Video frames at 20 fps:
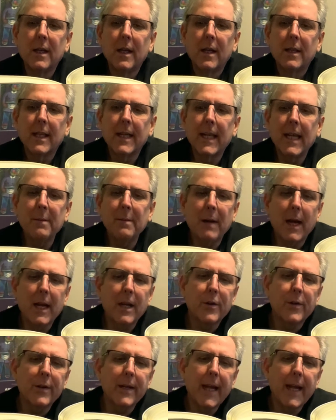That he might
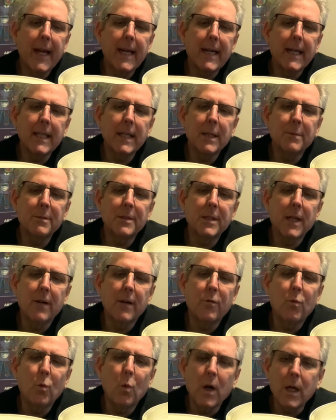create in
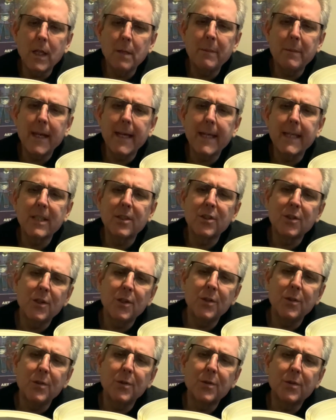himself one man and two,